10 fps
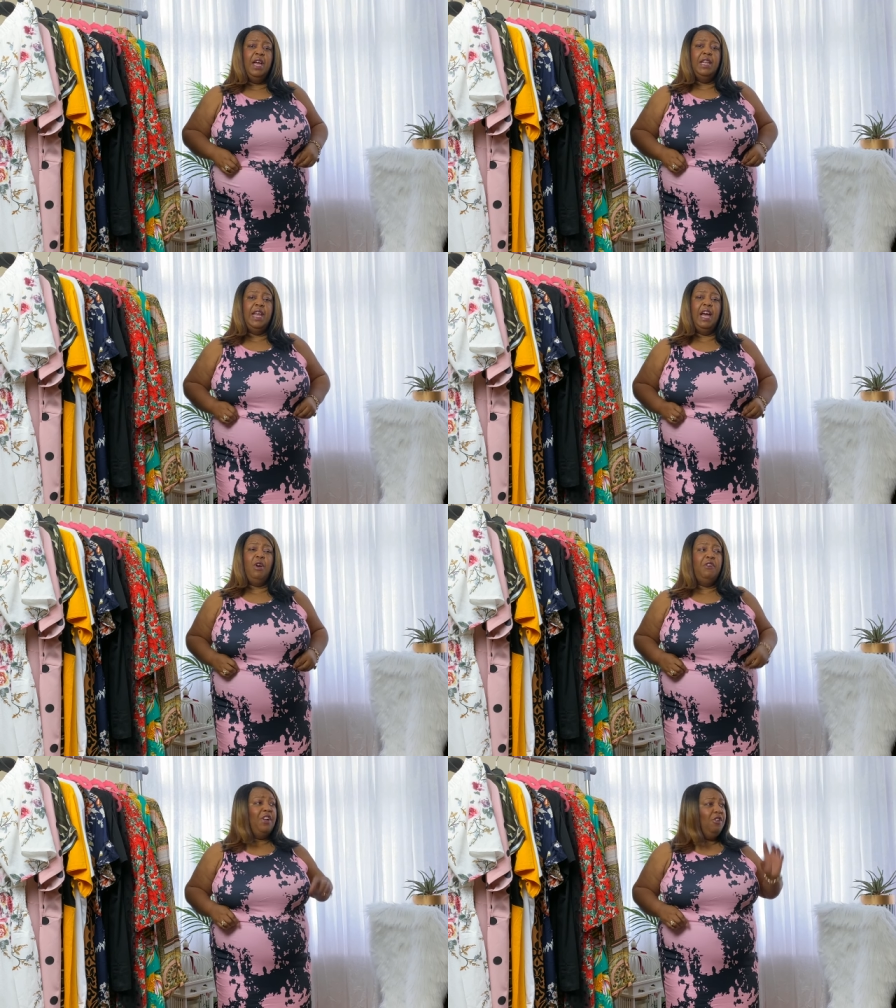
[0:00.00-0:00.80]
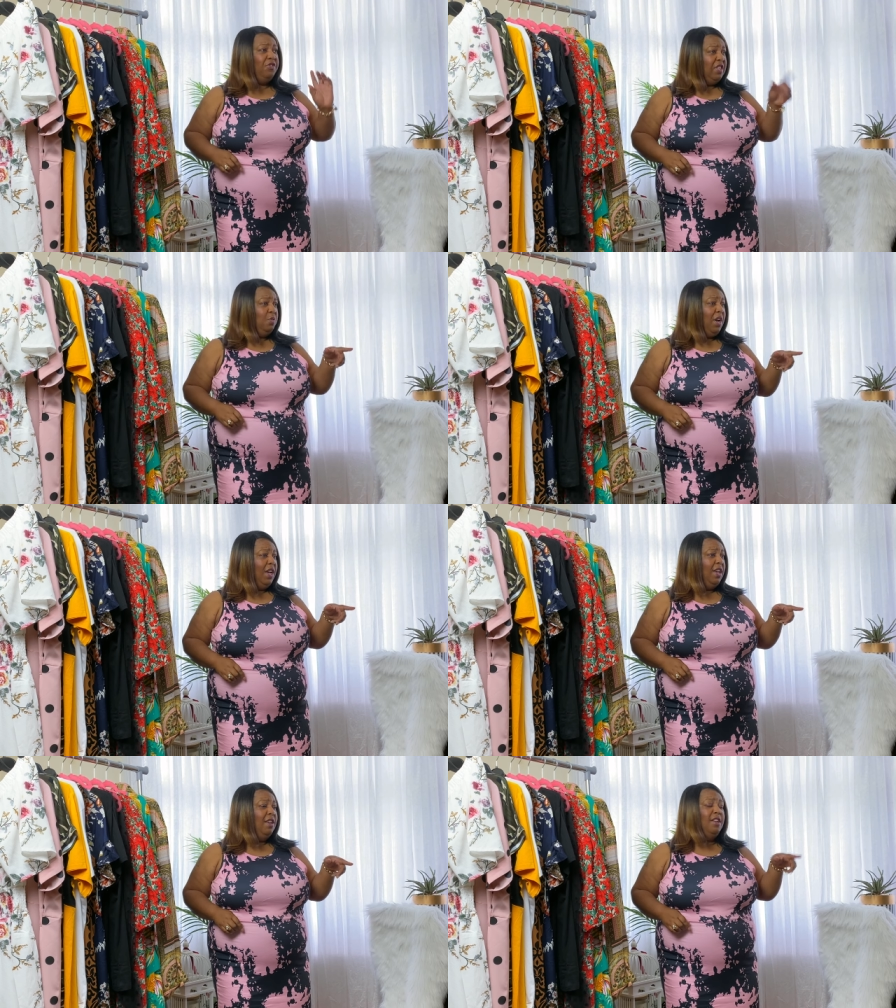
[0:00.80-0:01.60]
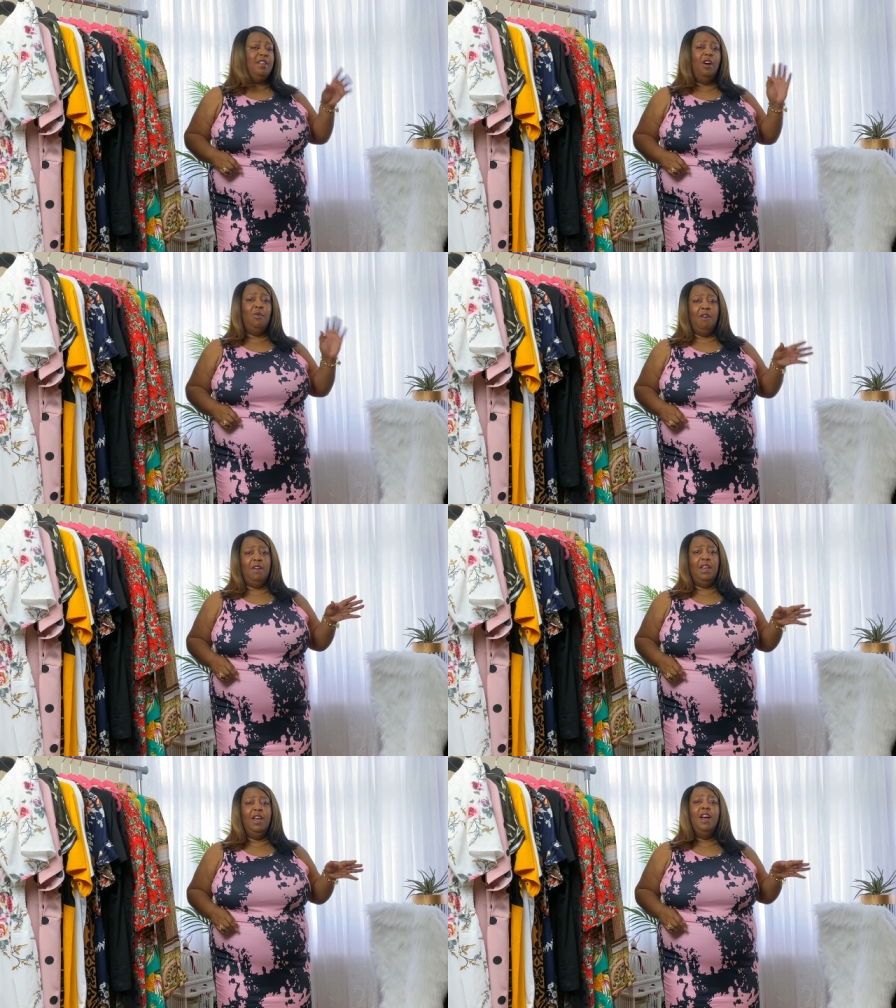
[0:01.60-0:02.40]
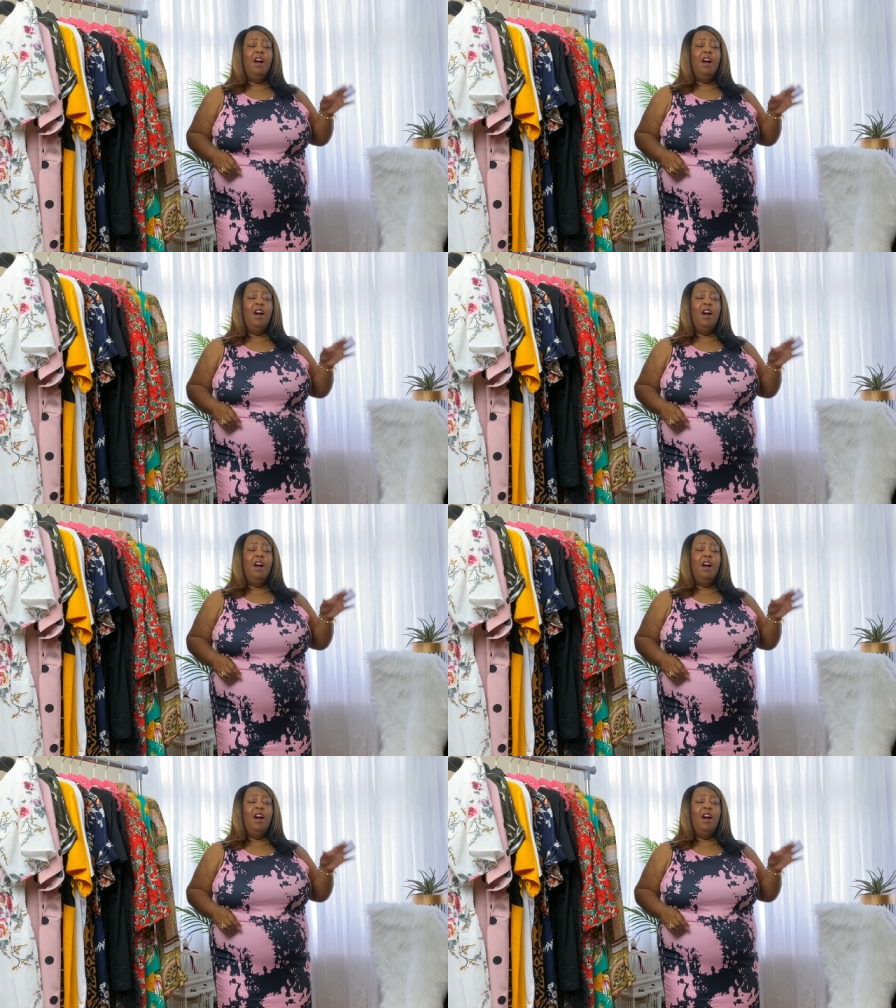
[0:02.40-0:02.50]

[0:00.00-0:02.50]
now, if I look this way, don't worry,